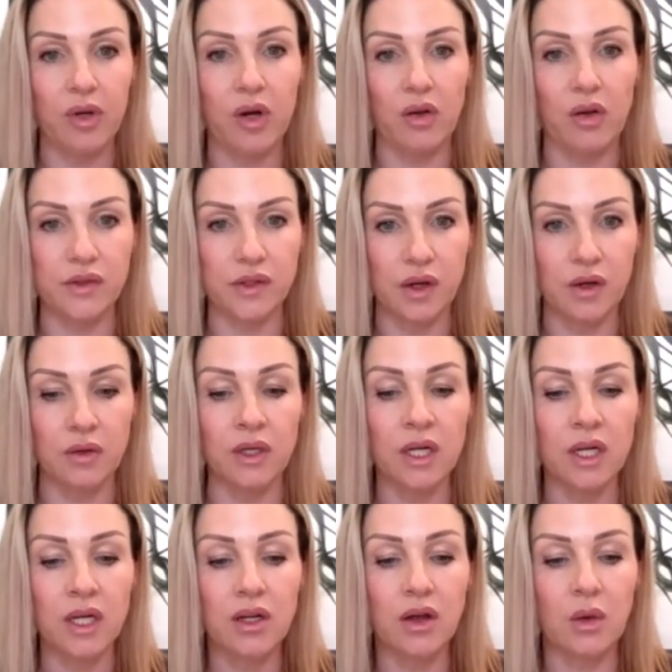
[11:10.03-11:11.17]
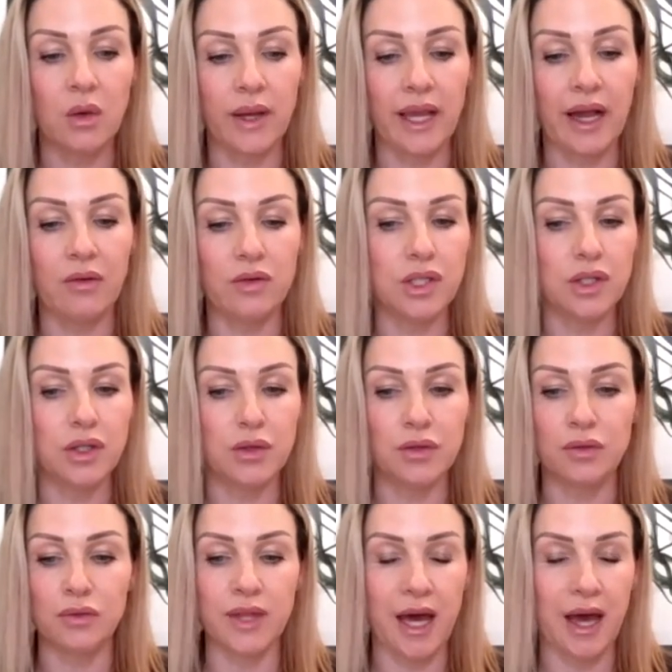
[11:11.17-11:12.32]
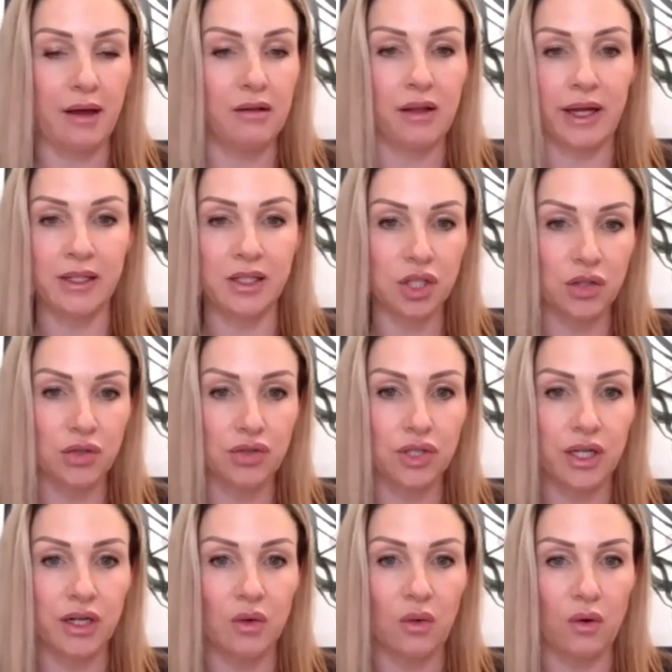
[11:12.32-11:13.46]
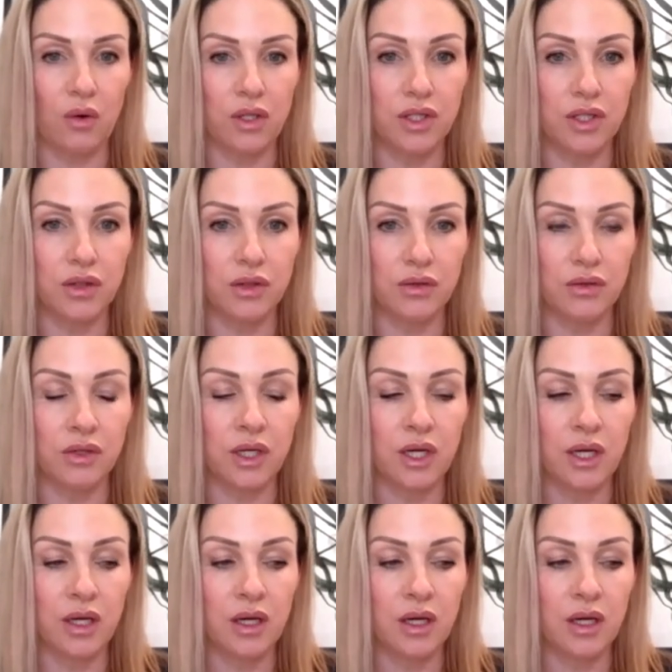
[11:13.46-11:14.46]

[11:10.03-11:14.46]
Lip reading: but also going out to that client's children or to